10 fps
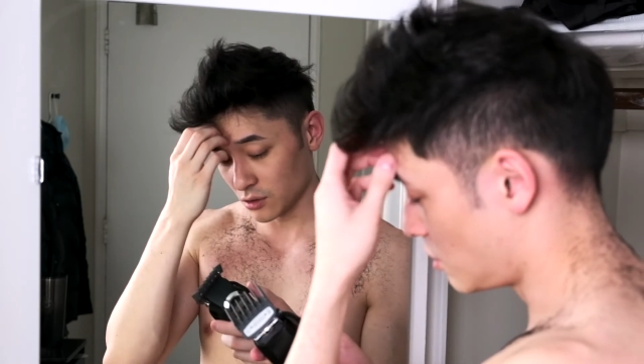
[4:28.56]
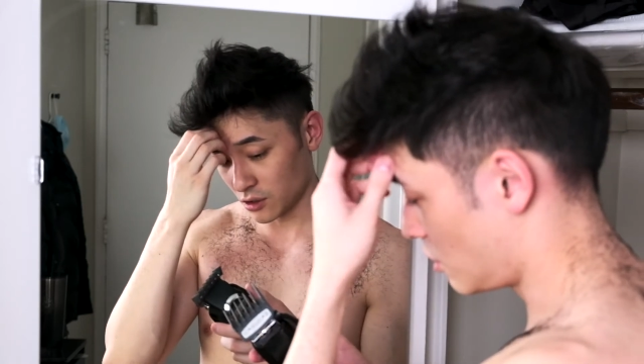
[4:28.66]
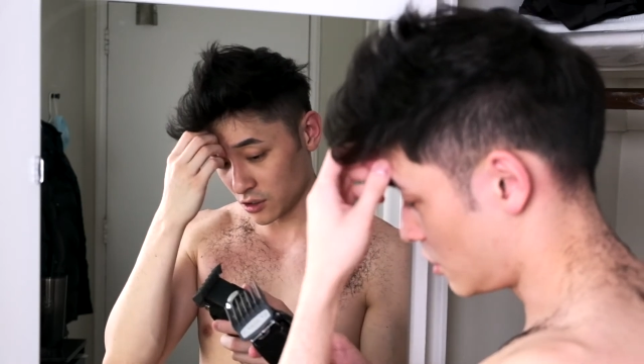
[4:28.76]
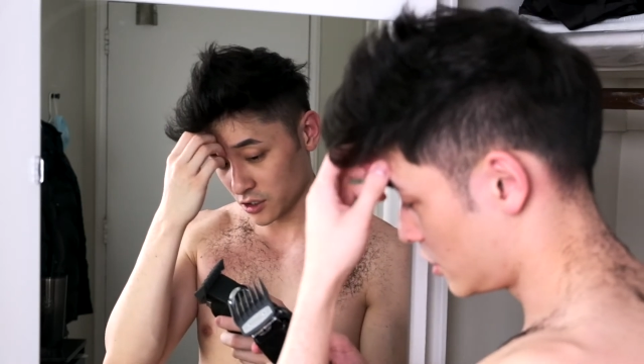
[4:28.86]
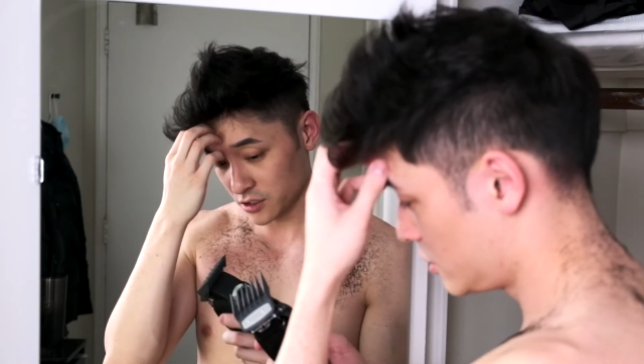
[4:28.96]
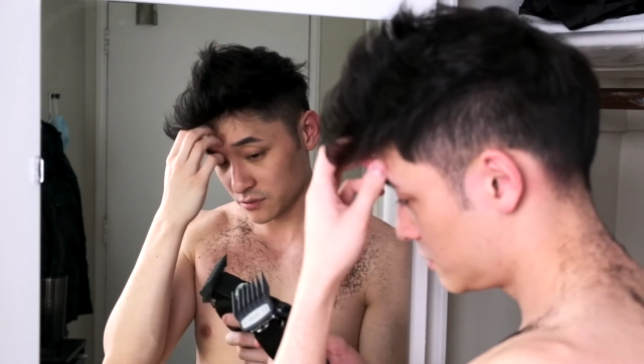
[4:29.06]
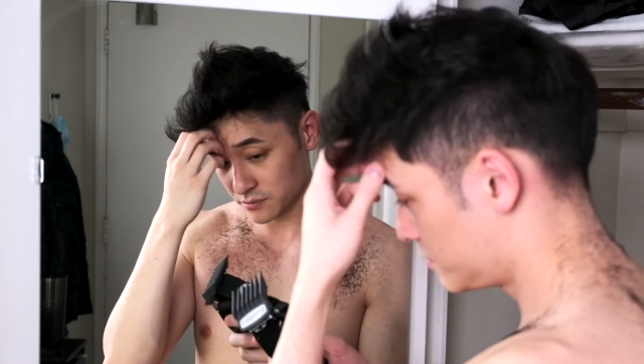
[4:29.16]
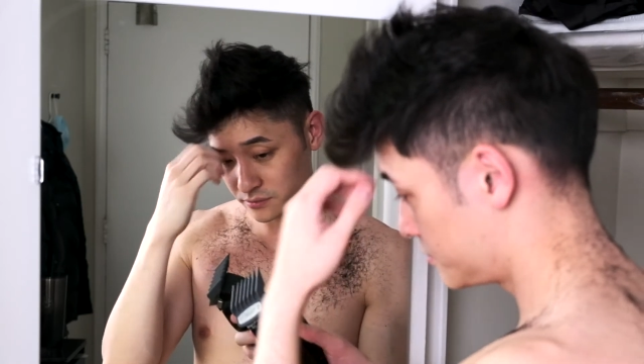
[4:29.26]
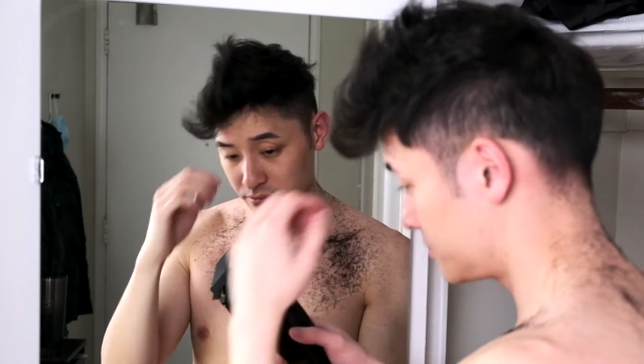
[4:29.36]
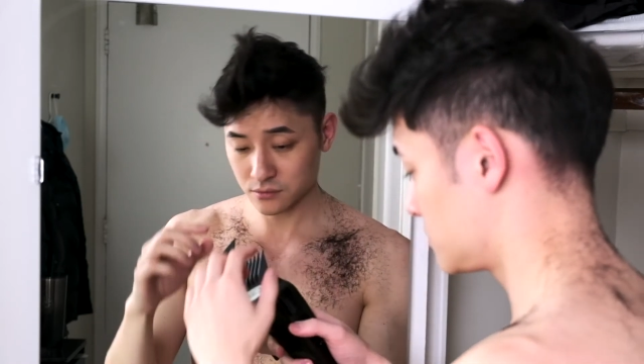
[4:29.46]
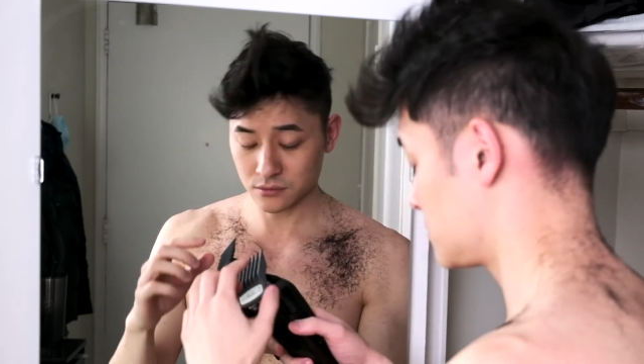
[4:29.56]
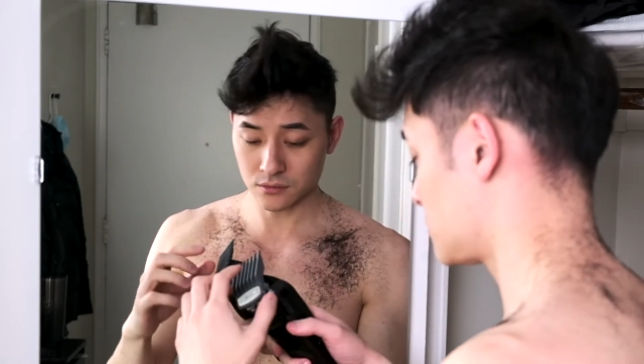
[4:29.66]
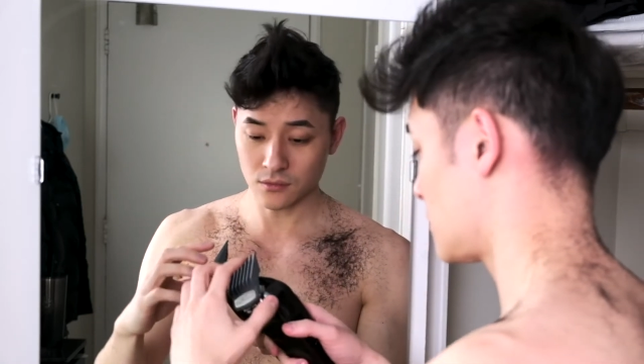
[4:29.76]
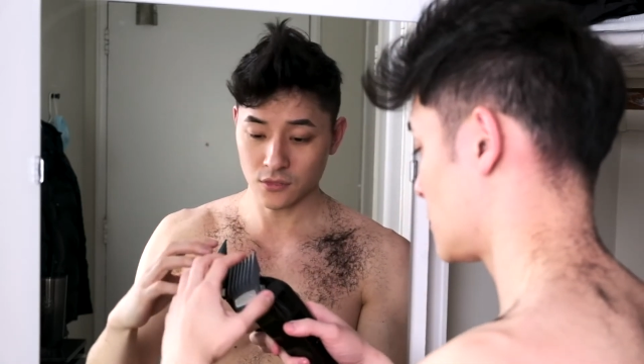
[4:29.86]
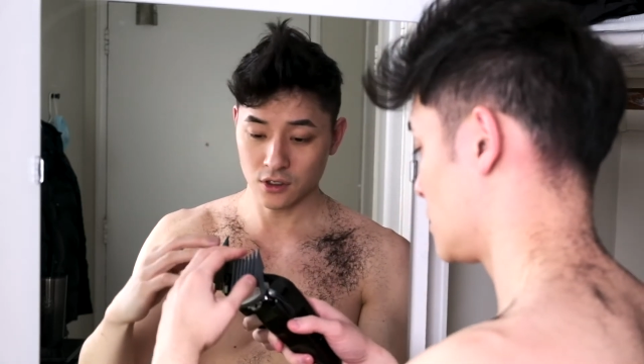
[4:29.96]
hard.
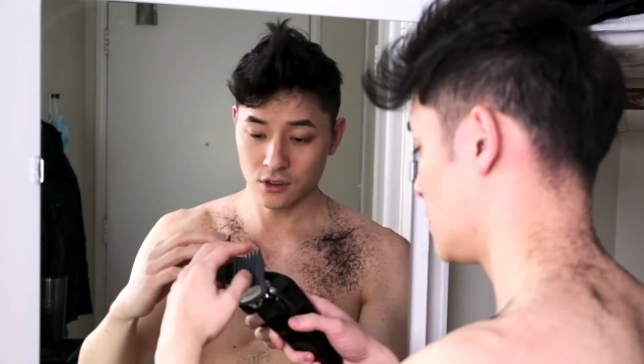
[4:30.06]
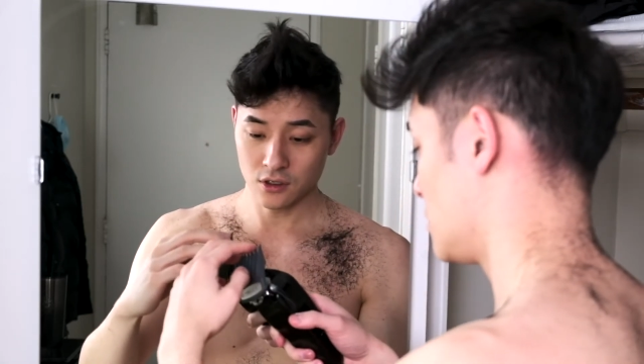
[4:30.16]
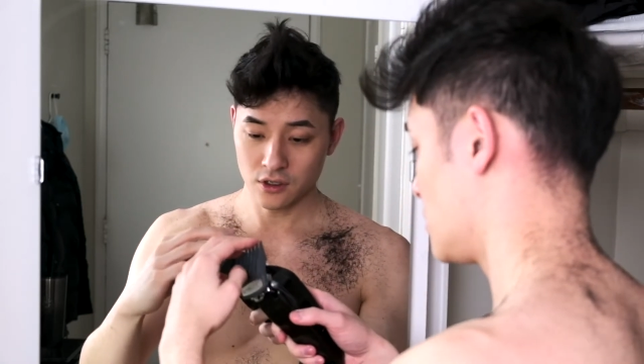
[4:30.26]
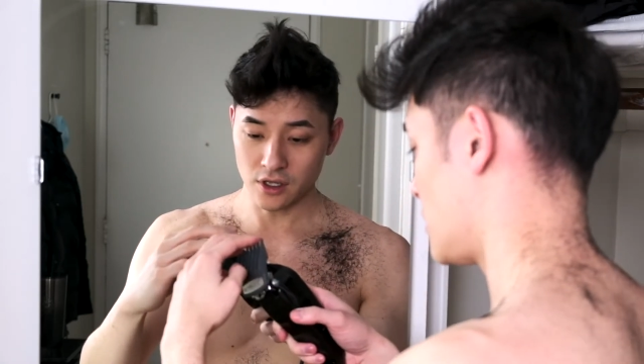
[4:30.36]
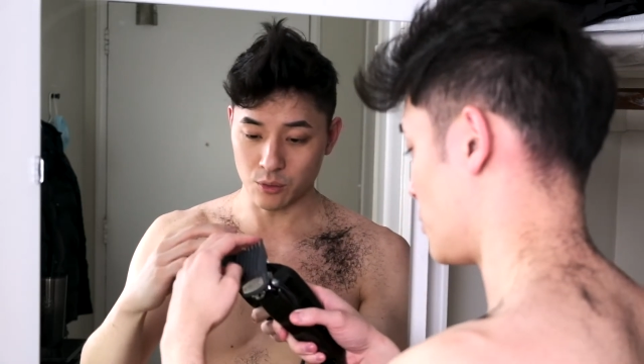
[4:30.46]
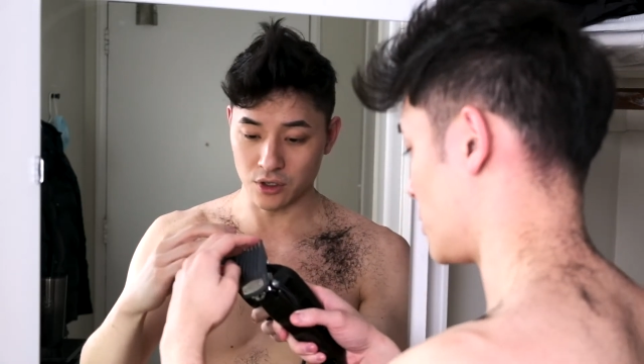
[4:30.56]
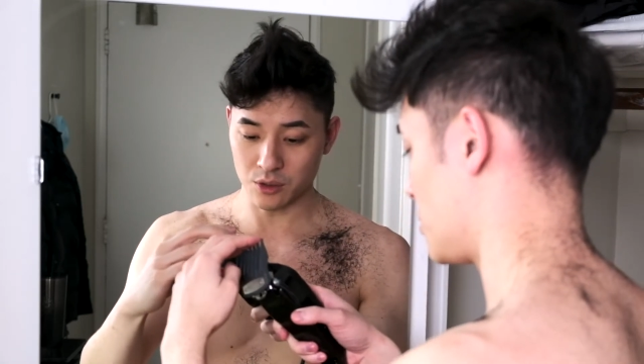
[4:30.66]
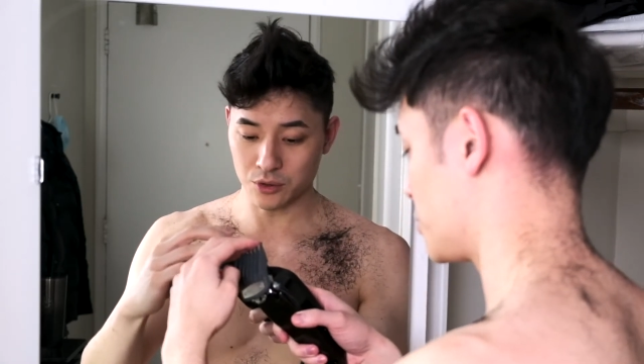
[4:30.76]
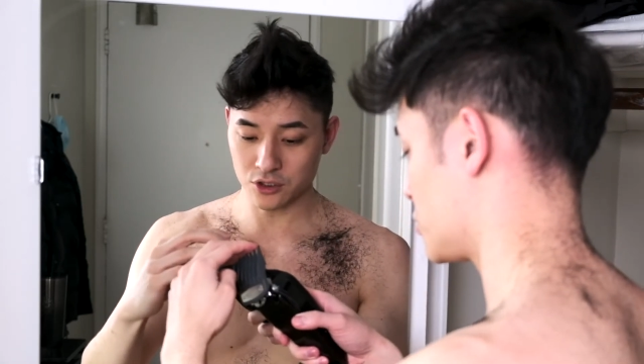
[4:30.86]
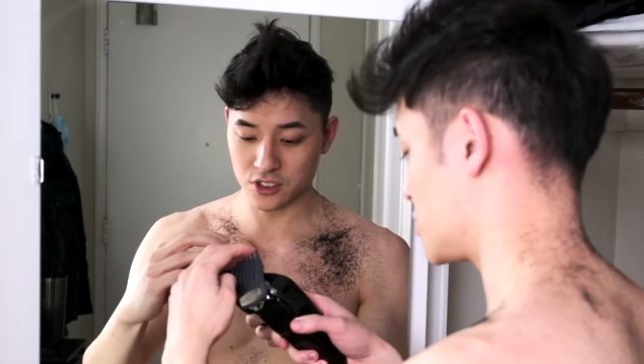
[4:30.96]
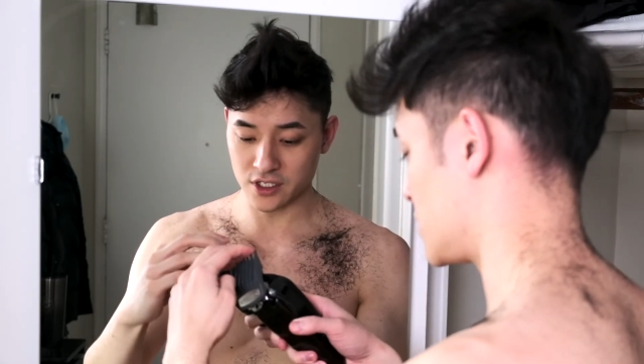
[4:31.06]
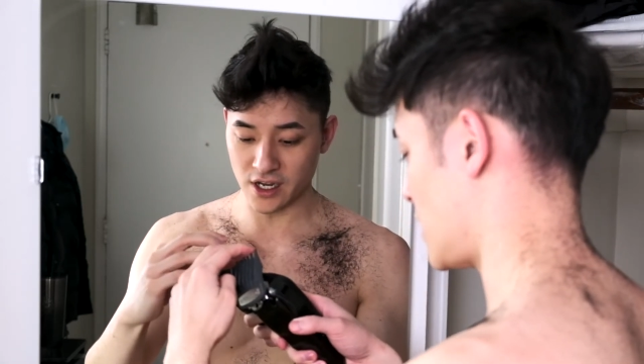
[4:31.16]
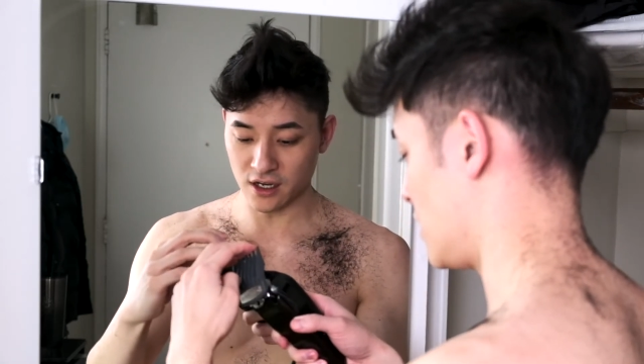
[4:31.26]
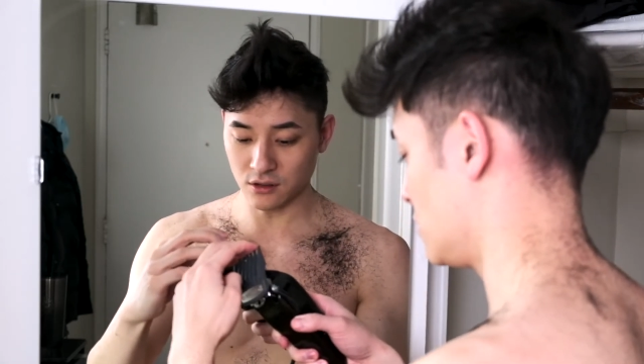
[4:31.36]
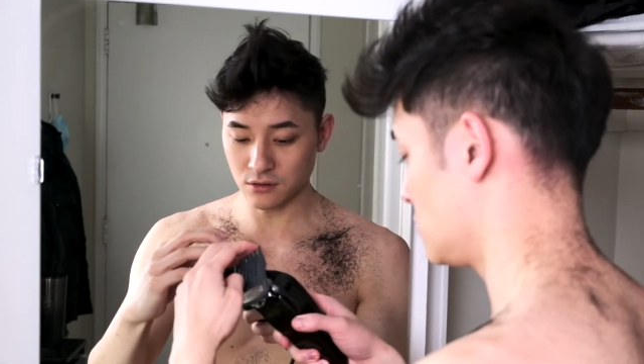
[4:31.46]
That when I push
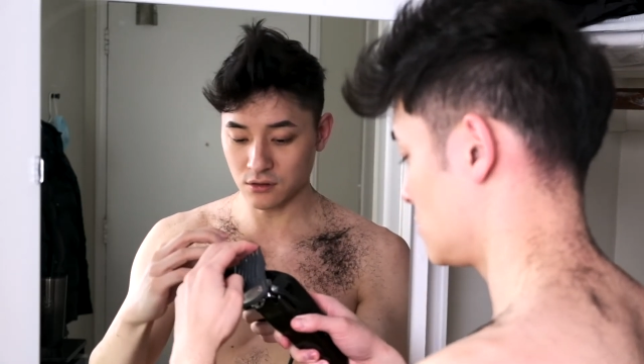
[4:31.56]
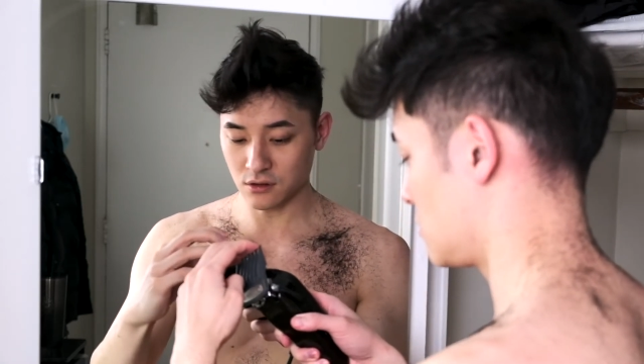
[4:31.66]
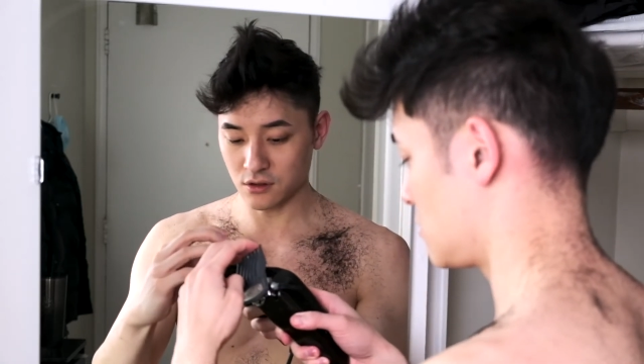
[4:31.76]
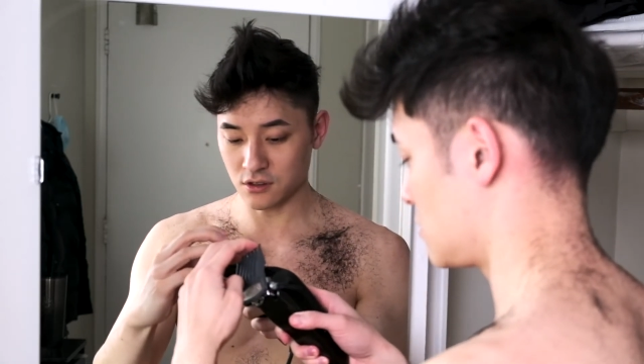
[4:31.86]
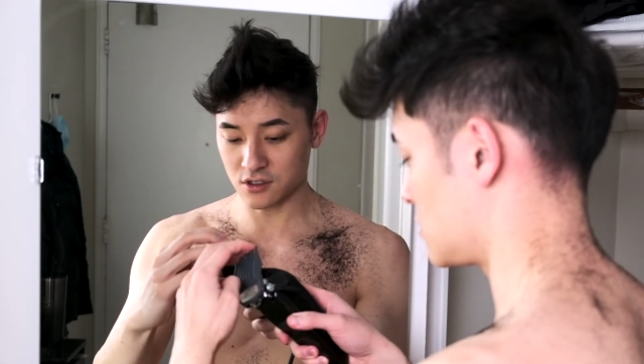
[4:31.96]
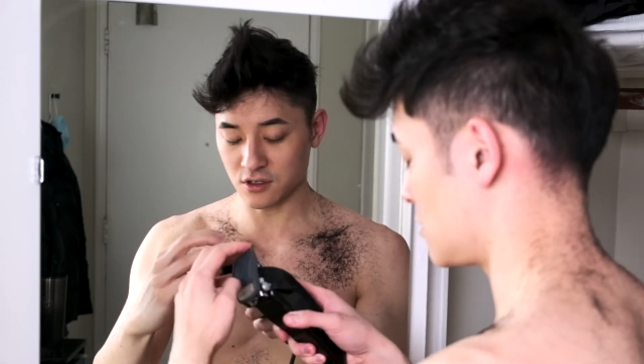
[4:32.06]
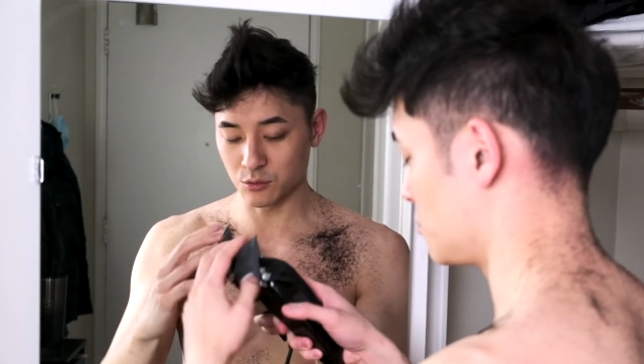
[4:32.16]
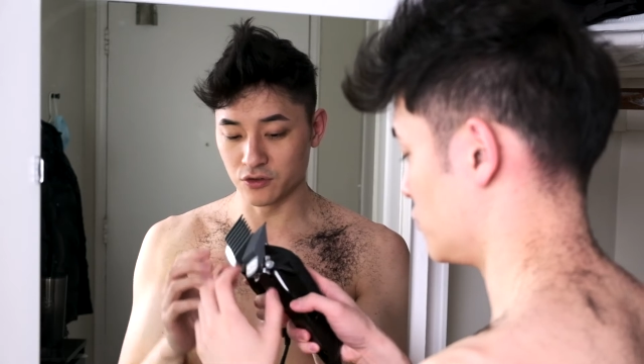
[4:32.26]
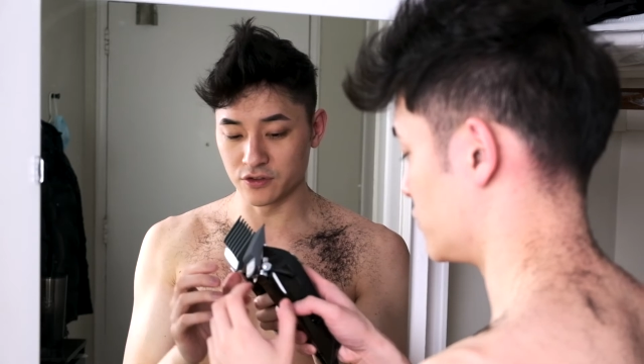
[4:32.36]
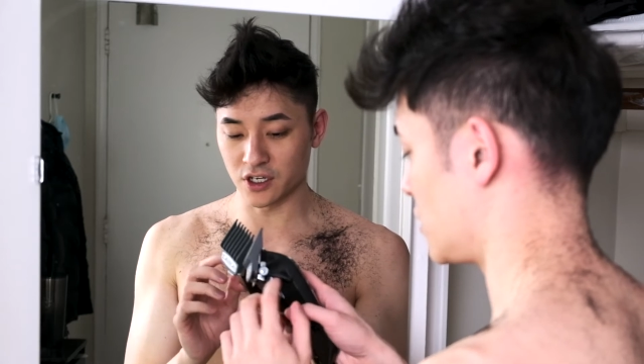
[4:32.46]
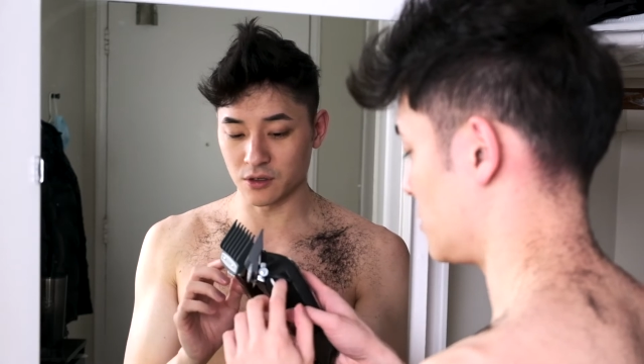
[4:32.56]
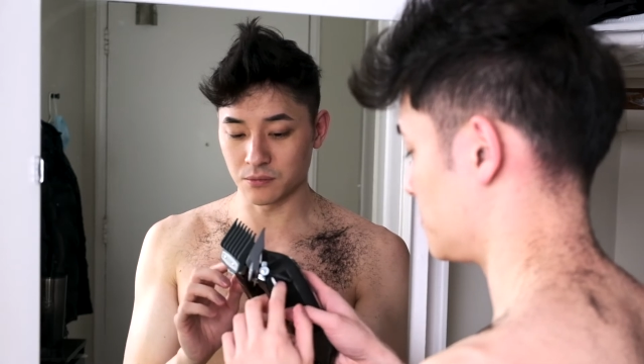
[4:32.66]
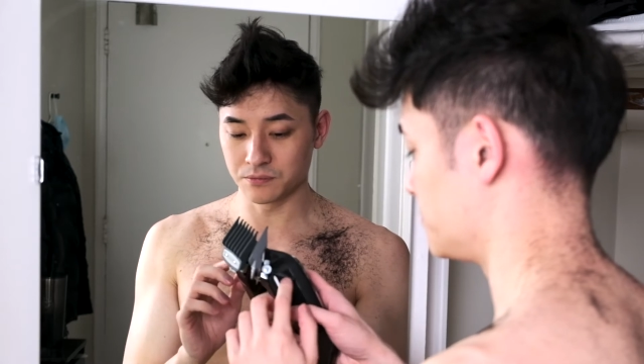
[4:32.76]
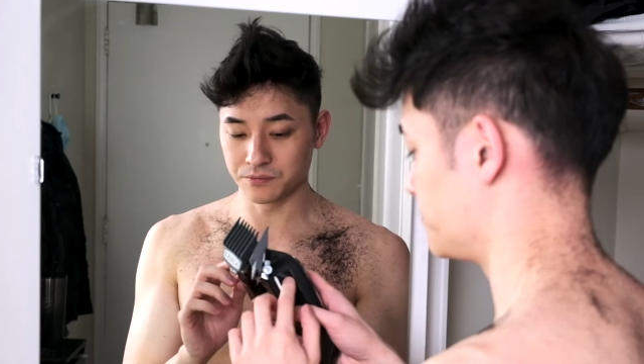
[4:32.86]
down, this thing moves up.